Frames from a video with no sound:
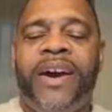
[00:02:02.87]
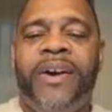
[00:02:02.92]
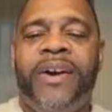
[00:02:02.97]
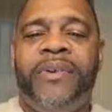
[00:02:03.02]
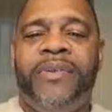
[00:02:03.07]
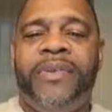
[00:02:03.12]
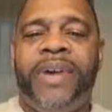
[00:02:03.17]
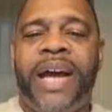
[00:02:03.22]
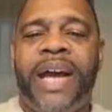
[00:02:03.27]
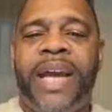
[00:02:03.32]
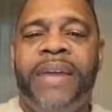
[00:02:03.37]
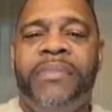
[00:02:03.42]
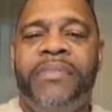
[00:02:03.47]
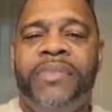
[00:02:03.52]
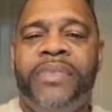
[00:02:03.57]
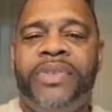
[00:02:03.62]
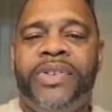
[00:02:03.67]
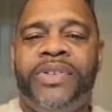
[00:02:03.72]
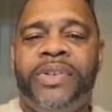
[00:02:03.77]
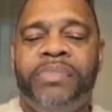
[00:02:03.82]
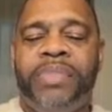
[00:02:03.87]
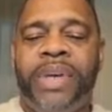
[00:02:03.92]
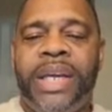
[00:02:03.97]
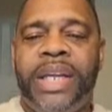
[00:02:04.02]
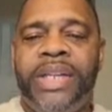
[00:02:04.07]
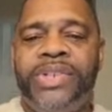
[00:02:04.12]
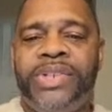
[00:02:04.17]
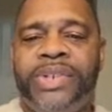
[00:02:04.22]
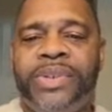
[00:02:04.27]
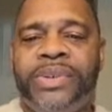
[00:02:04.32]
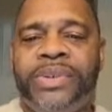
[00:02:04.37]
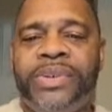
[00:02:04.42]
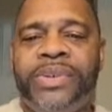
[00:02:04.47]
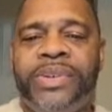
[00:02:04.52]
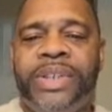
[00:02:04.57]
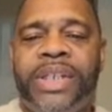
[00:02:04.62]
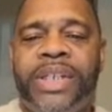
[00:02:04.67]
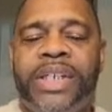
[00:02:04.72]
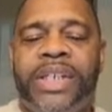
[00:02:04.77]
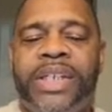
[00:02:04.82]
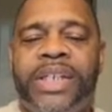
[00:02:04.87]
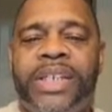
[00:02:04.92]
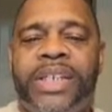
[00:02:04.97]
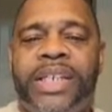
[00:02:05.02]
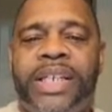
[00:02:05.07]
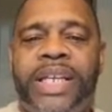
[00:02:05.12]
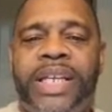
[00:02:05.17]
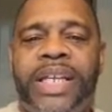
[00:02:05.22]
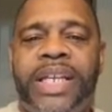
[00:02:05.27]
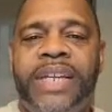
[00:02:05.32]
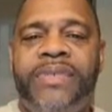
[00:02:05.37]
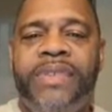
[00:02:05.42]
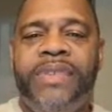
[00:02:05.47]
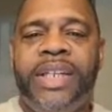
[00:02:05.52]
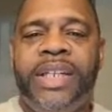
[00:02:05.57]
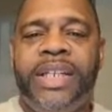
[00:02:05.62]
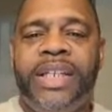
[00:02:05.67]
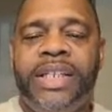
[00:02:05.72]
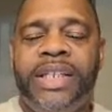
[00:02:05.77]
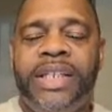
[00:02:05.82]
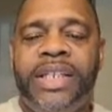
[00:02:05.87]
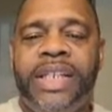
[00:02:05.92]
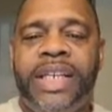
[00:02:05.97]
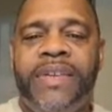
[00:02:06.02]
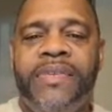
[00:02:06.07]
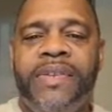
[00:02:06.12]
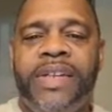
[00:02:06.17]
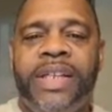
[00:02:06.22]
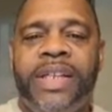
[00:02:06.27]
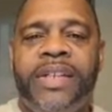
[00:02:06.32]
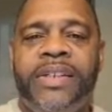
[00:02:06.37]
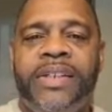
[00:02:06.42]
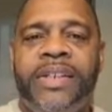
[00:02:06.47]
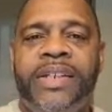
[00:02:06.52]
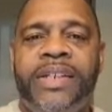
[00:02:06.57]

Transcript: All right, Sister Benjo, good evening, good evening.